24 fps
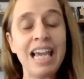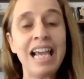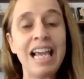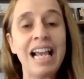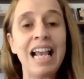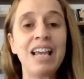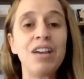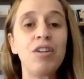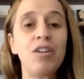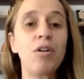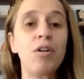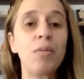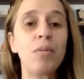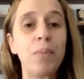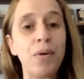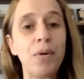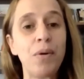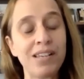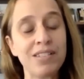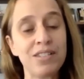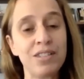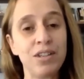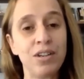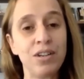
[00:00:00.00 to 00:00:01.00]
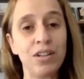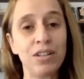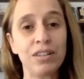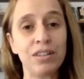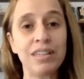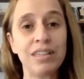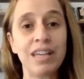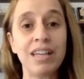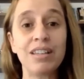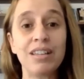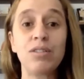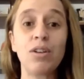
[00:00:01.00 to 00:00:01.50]
looks for
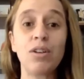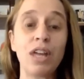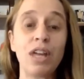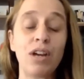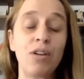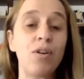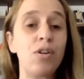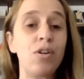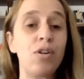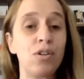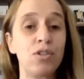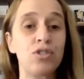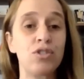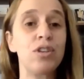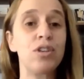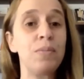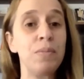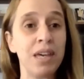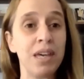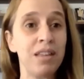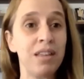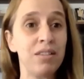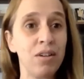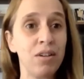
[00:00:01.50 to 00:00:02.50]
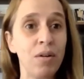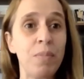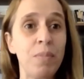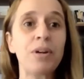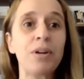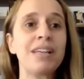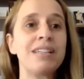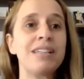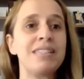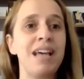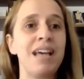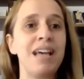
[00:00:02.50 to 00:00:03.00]
implementation and incorporation of
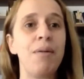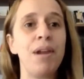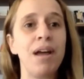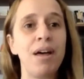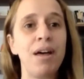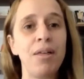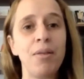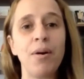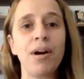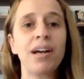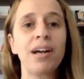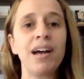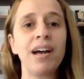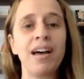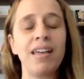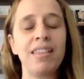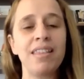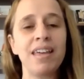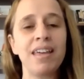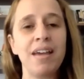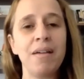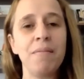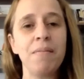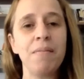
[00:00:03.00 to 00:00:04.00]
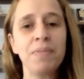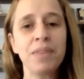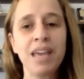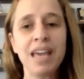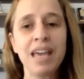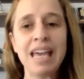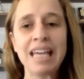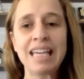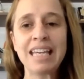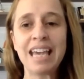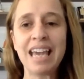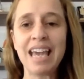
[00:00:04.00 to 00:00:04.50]
both knowledge,
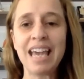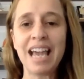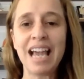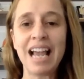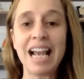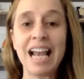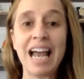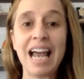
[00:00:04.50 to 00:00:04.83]
because